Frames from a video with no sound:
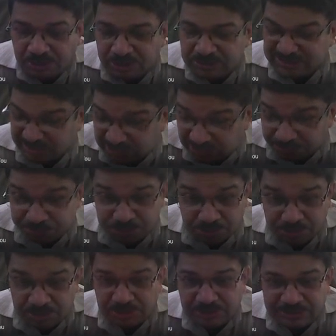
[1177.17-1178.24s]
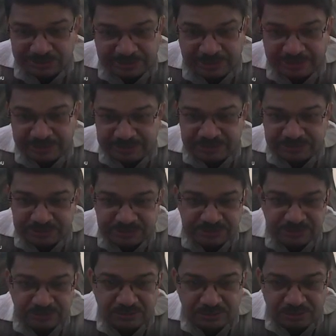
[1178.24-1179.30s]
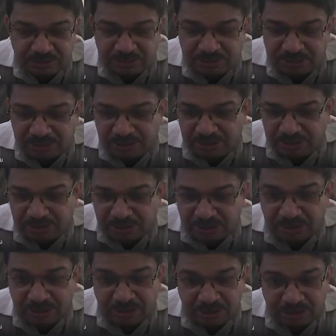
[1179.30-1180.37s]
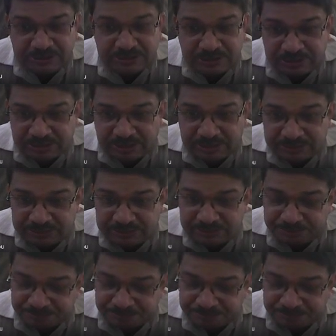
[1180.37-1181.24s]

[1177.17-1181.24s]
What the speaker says: stirrups or ties, lateral ties